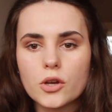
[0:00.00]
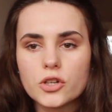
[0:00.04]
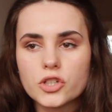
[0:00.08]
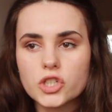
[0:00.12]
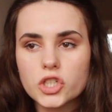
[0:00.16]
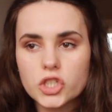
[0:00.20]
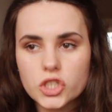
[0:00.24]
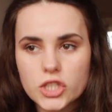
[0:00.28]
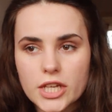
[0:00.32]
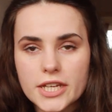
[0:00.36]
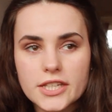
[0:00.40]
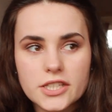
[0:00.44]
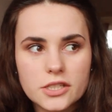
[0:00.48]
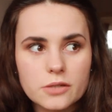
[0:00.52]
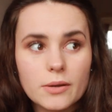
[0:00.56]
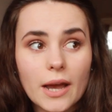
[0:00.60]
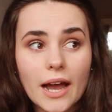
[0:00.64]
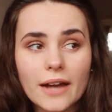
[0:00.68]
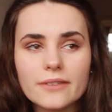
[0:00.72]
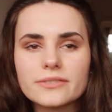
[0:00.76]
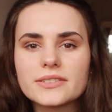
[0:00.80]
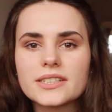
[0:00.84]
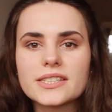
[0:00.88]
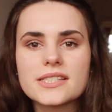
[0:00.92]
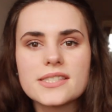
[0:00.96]
shit, you
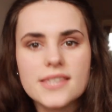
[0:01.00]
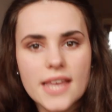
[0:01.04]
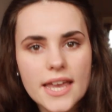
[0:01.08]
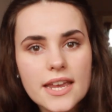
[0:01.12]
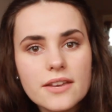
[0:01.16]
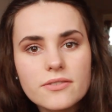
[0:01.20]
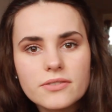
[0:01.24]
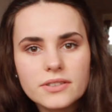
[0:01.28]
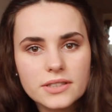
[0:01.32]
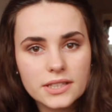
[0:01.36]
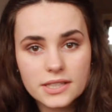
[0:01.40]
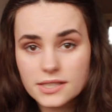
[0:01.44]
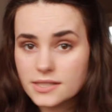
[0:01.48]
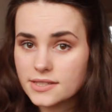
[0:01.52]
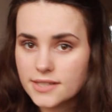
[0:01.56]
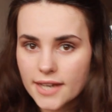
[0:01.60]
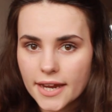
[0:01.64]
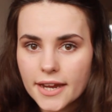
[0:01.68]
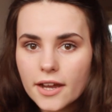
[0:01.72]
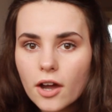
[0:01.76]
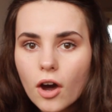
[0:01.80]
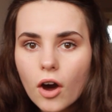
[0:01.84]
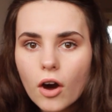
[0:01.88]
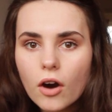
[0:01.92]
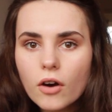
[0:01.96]
have to savour this
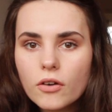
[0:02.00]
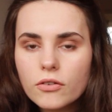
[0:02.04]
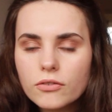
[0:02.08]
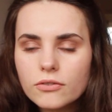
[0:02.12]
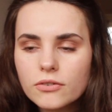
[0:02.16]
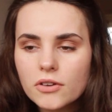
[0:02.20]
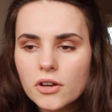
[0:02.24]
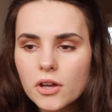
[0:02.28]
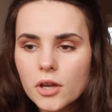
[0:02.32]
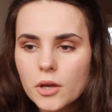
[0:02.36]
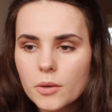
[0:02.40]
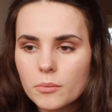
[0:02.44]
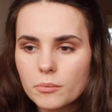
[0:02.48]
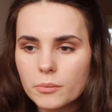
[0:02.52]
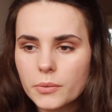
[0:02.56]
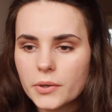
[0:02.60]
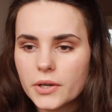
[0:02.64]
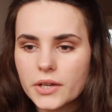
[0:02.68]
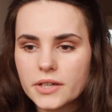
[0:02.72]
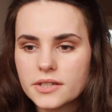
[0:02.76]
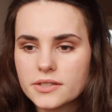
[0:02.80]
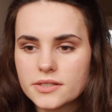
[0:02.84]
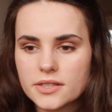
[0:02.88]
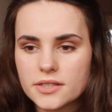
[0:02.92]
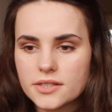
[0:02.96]
day off
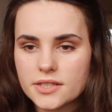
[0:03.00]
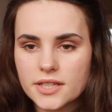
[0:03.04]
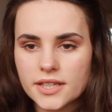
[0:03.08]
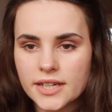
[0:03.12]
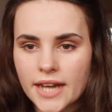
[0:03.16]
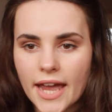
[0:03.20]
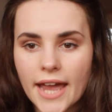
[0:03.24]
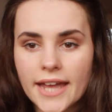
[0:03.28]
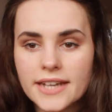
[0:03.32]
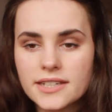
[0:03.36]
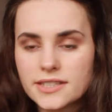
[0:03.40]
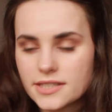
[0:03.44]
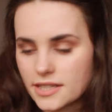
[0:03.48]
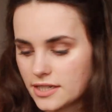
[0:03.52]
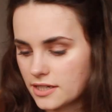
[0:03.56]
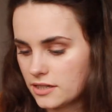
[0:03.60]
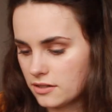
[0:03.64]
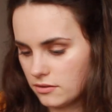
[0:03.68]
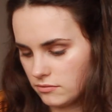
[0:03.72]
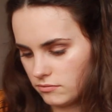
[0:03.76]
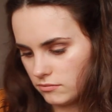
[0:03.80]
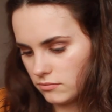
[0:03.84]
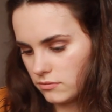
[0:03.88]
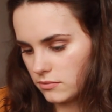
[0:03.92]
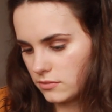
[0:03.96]
because it's gonna end
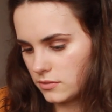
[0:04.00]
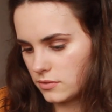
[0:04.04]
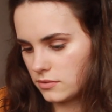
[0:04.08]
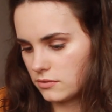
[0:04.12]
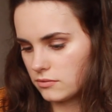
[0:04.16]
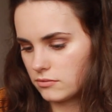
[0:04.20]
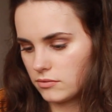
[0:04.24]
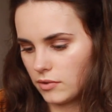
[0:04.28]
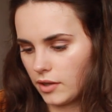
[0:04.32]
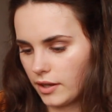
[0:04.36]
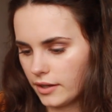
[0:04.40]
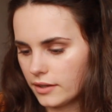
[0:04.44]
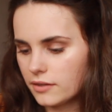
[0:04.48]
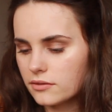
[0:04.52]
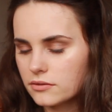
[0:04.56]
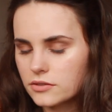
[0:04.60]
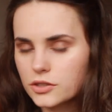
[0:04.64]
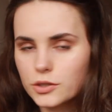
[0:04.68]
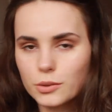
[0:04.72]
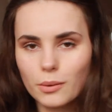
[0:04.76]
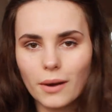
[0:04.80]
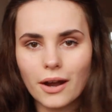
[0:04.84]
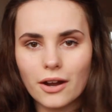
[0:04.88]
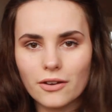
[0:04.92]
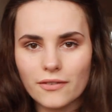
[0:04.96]
in like
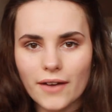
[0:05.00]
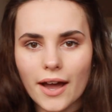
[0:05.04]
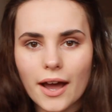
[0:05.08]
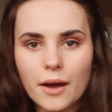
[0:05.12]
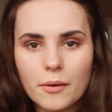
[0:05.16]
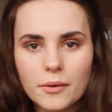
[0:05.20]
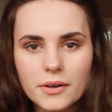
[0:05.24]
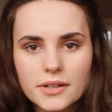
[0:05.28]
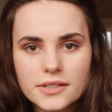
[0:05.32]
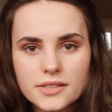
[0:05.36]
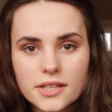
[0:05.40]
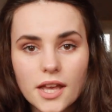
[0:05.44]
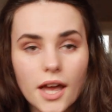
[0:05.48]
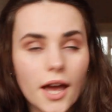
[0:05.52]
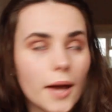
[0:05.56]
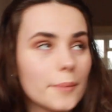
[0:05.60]
12 hours.